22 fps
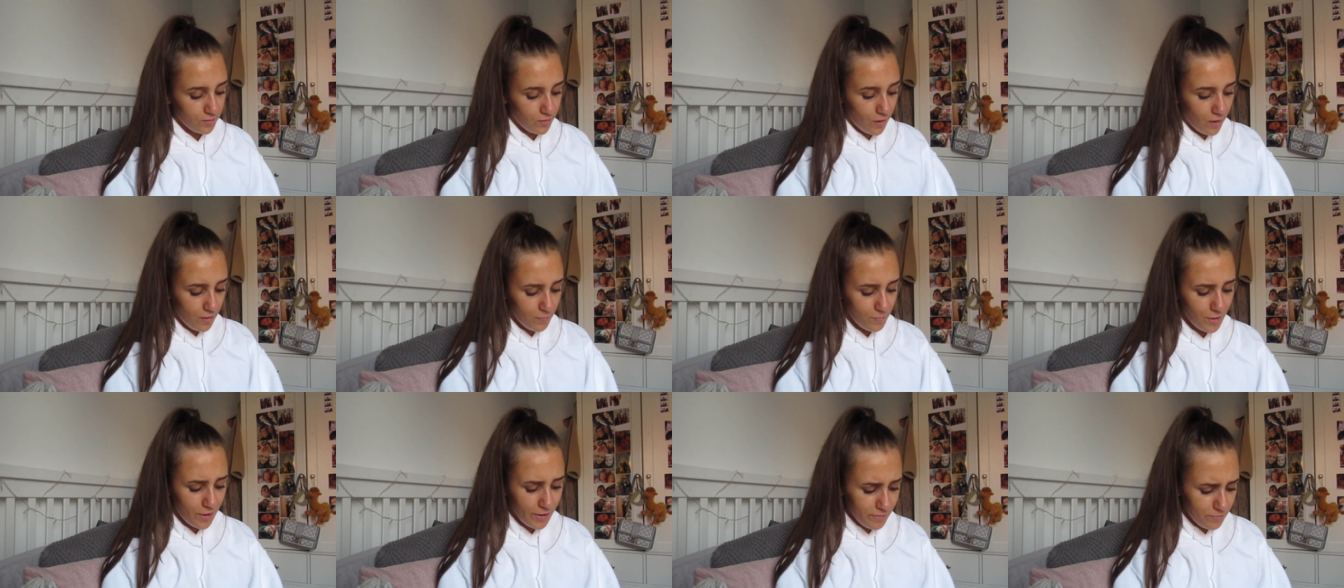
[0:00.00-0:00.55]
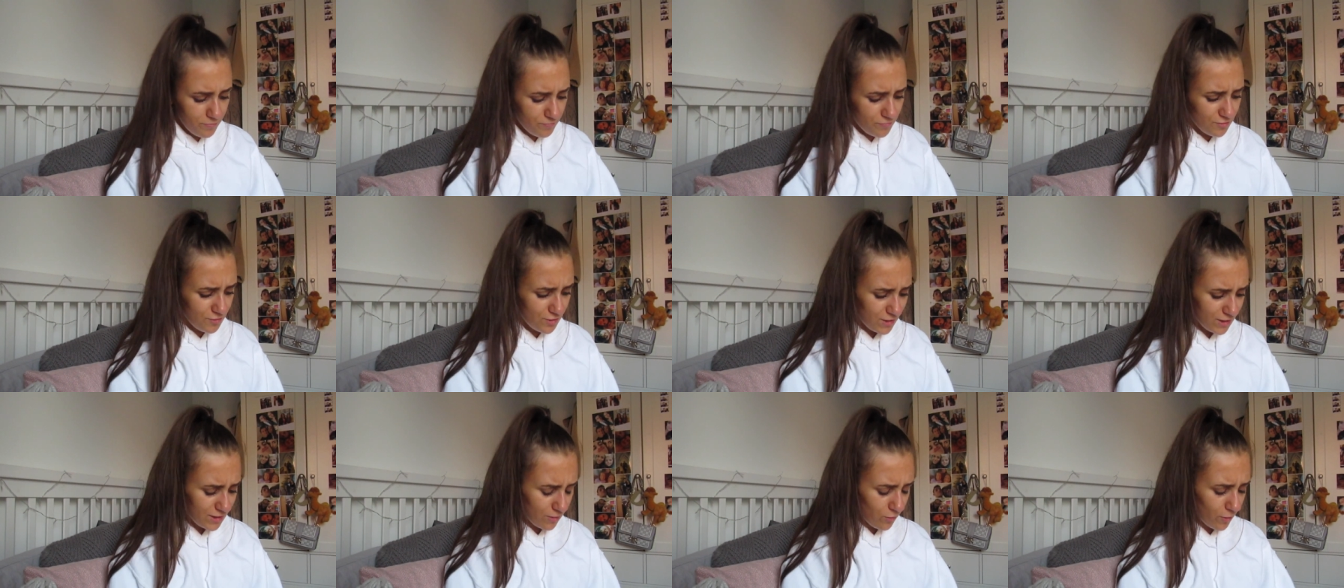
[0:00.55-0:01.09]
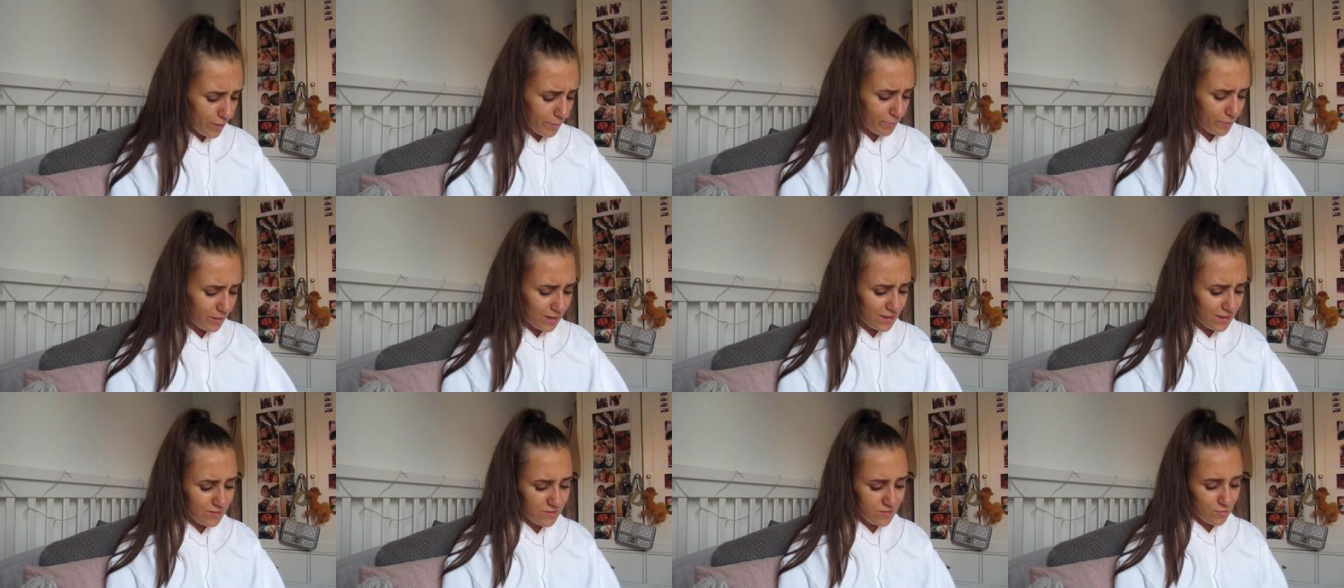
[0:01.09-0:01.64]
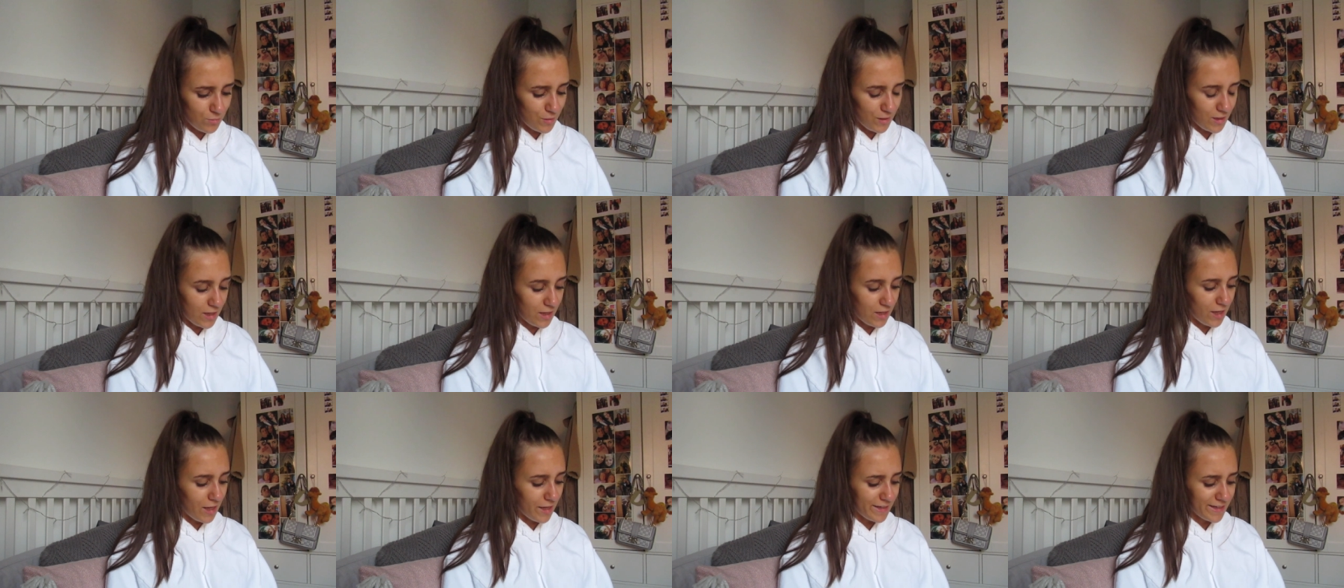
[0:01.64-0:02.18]
Um, I'm really quite pleased with
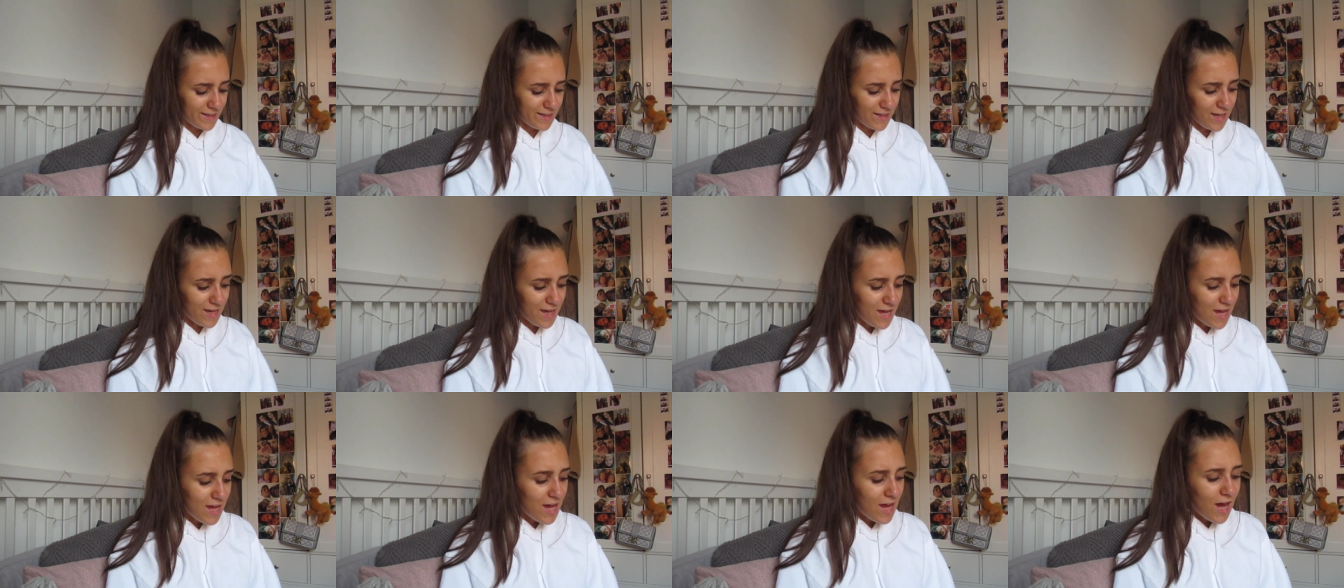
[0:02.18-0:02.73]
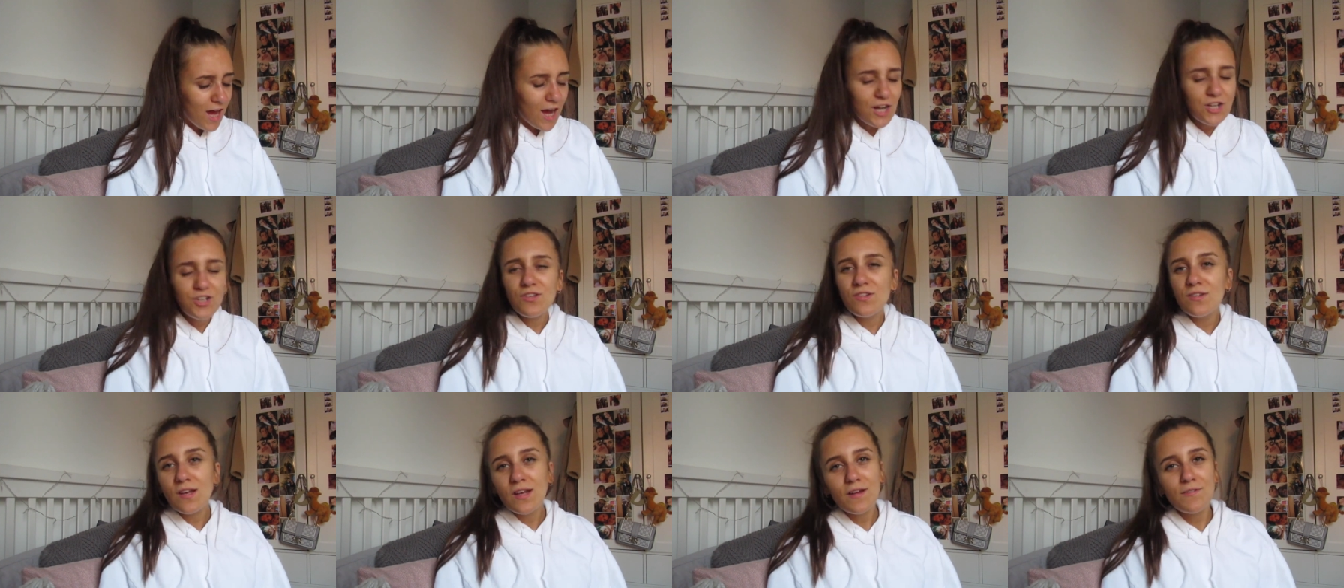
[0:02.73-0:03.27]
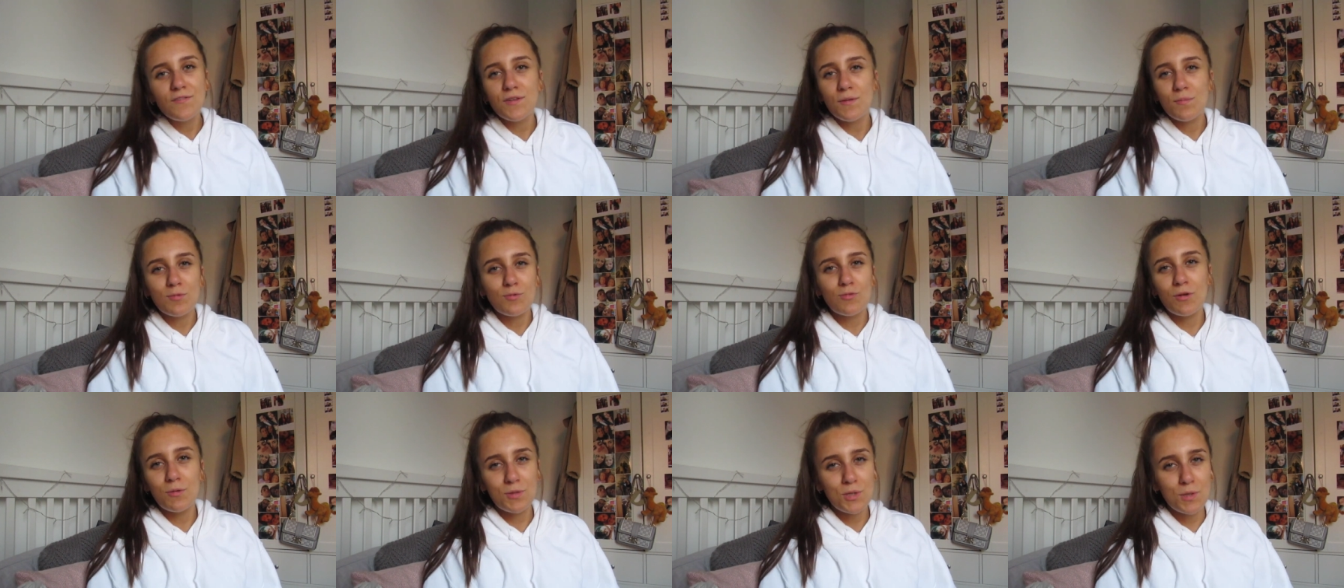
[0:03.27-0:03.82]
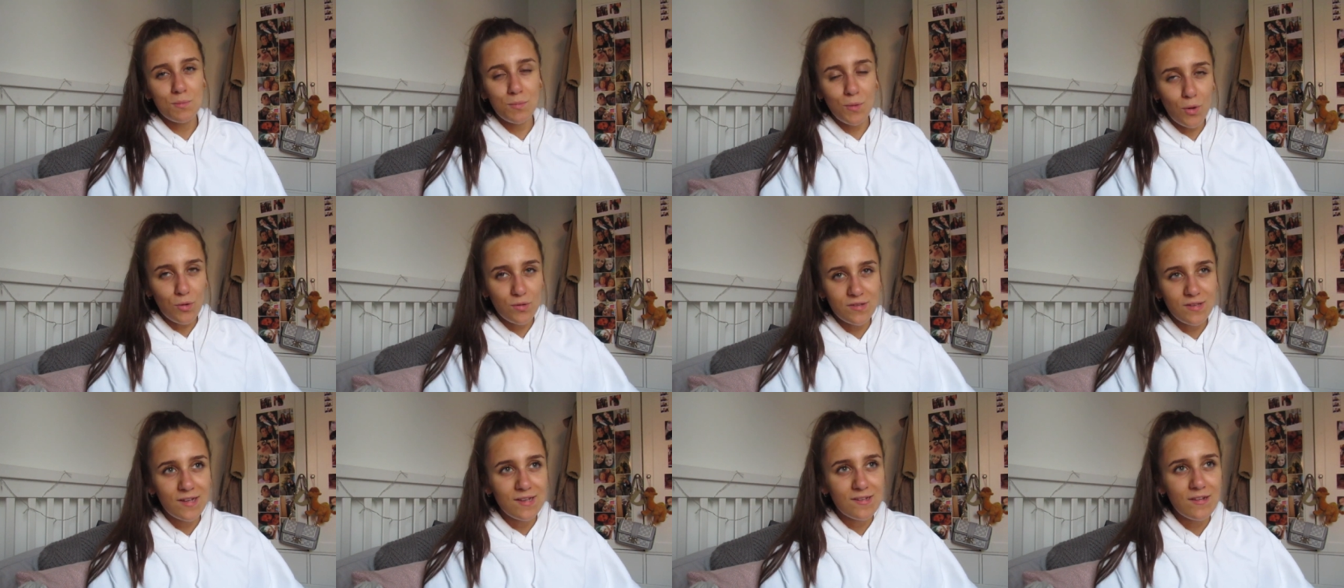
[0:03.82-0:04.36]
it. Like, I just love subscription
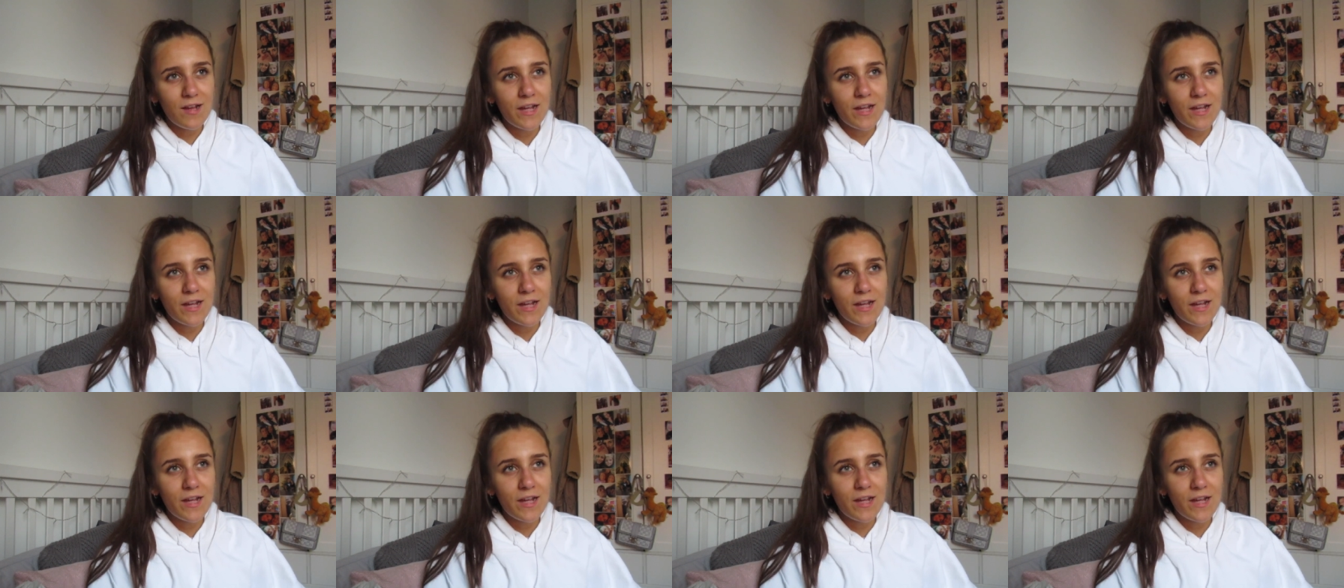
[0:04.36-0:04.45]
boxes.